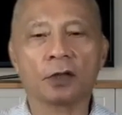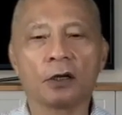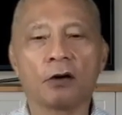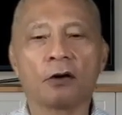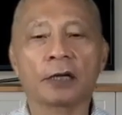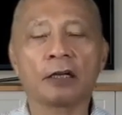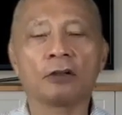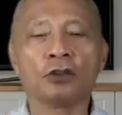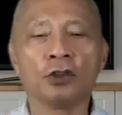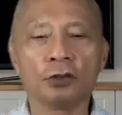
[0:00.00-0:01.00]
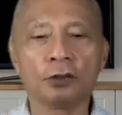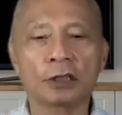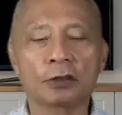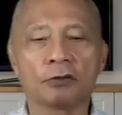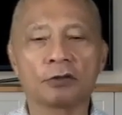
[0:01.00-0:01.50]
They are getting
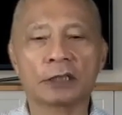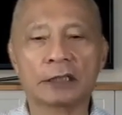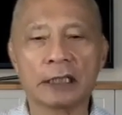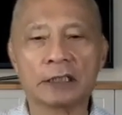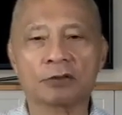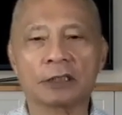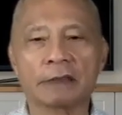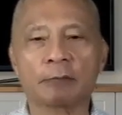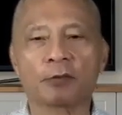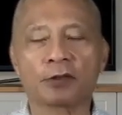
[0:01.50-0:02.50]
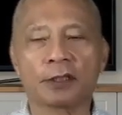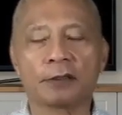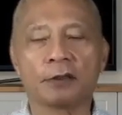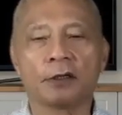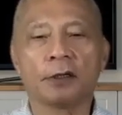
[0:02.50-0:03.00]
used to the six to seven
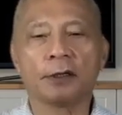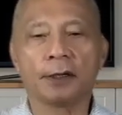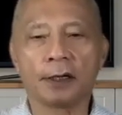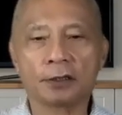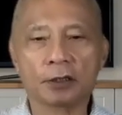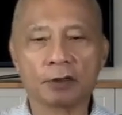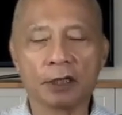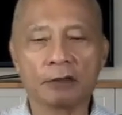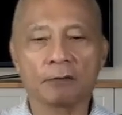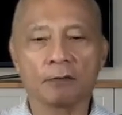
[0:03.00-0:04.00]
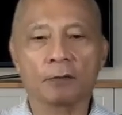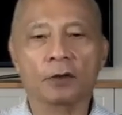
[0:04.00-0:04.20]
percent interest rate.